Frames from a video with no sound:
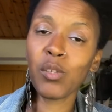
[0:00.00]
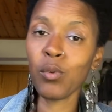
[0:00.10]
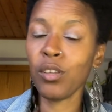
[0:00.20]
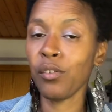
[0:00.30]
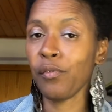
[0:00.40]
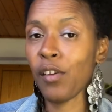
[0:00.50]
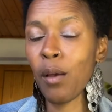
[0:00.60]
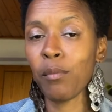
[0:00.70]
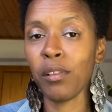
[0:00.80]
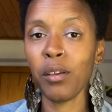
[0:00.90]
with your
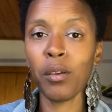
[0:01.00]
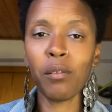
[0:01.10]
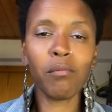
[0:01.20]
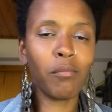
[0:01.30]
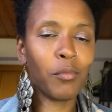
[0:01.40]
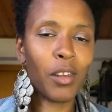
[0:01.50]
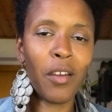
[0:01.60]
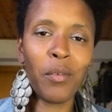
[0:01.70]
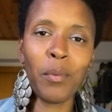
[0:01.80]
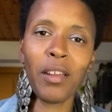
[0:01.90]
family, with
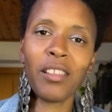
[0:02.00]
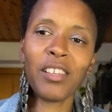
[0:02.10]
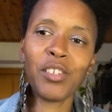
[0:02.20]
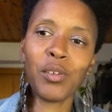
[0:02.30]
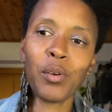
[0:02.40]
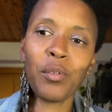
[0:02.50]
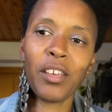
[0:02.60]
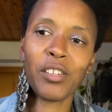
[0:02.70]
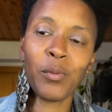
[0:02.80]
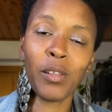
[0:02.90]
everybody that you know
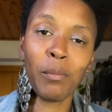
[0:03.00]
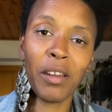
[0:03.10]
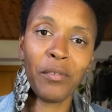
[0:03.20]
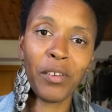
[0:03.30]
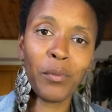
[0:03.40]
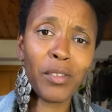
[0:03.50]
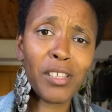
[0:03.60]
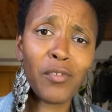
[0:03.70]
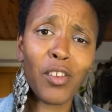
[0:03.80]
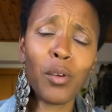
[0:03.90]
that will benefit with
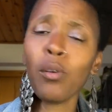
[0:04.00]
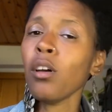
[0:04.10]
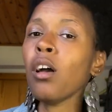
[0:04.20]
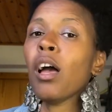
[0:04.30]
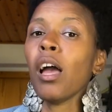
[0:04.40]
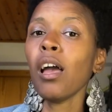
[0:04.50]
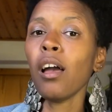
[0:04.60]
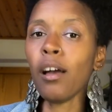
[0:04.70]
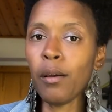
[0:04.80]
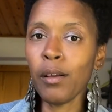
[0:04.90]
this video.
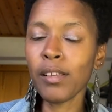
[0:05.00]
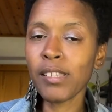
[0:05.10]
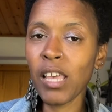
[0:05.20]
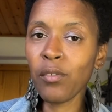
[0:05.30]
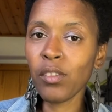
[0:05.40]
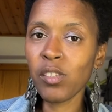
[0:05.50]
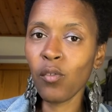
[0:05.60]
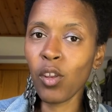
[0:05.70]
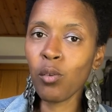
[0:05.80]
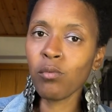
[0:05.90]
Save this
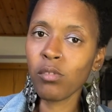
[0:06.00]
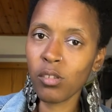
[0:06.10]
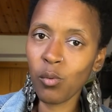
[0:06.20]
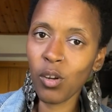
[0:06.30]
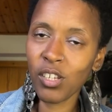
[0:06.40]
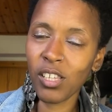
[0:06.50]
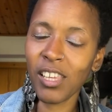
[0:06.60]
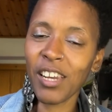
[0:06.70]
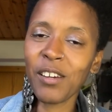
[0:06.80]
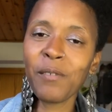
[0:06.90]
video to watch it
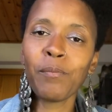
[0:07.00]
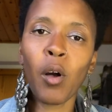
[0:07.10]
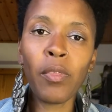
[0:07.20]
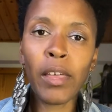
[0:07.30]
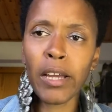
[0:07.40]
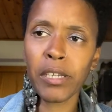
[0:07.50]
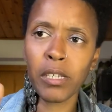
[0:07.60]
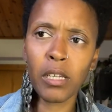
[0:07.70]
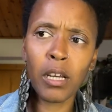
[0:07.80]
later on that